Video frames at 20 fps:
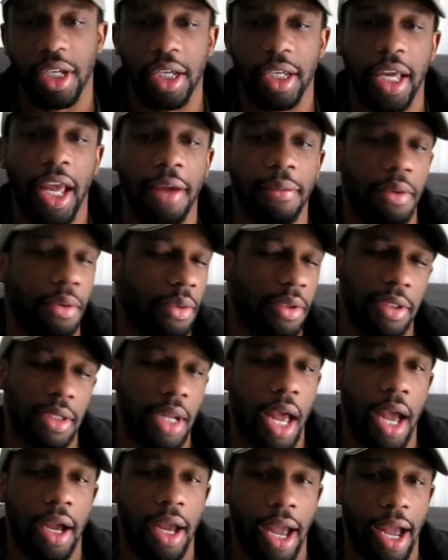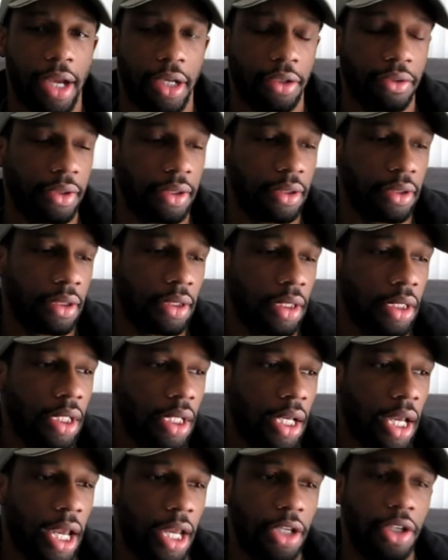they gave me was not accurate,
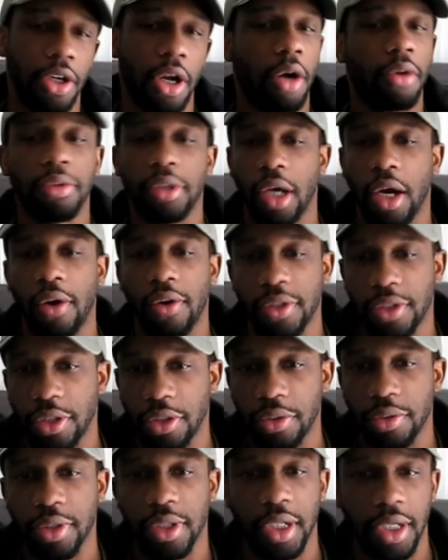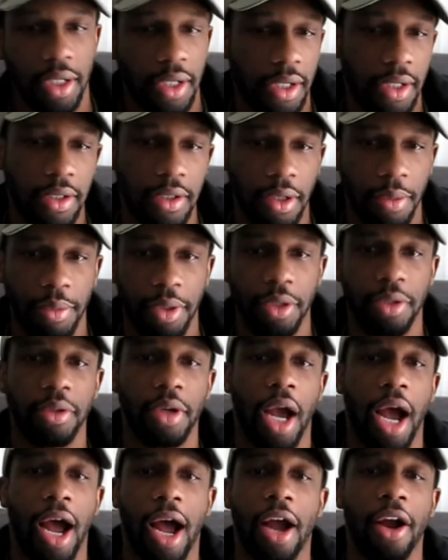and you don't know until you get in. I mean,
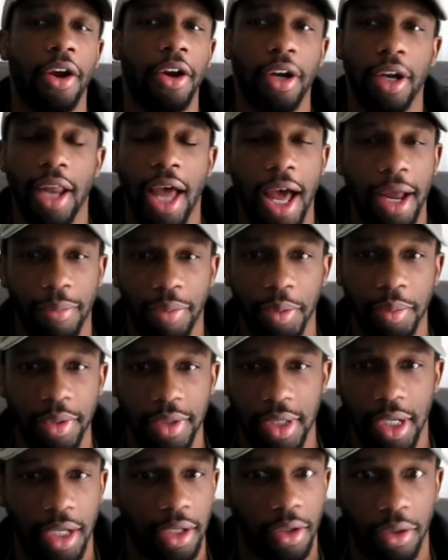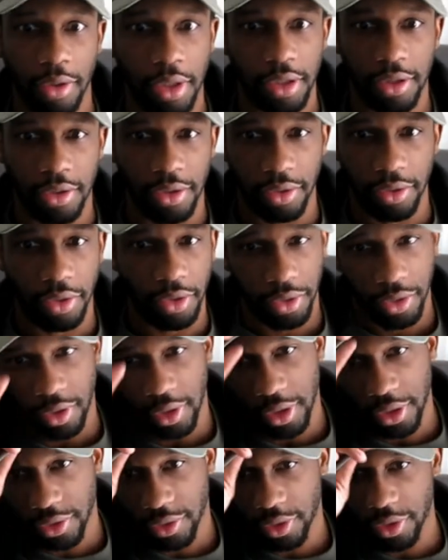I heard a lot of people saying, "Don't listen to the recruiters,
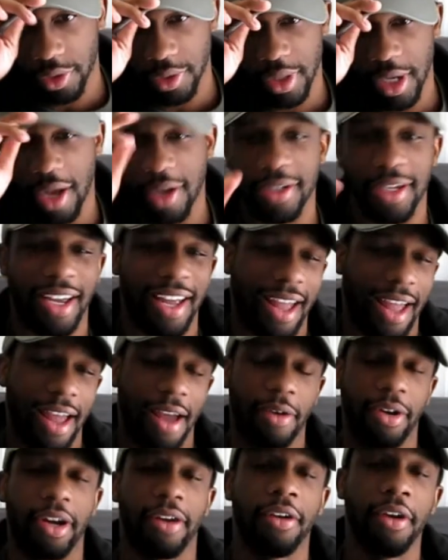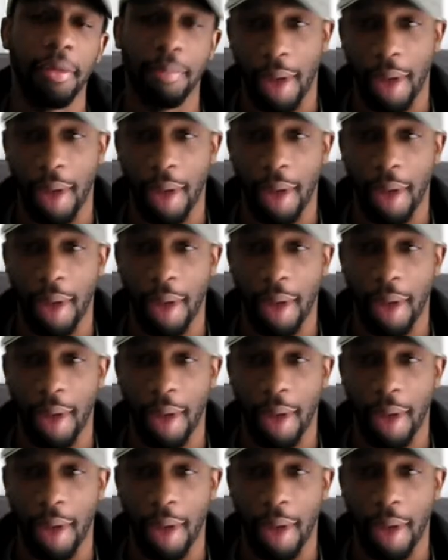don't listen to the recruiters," and I was like, whatever.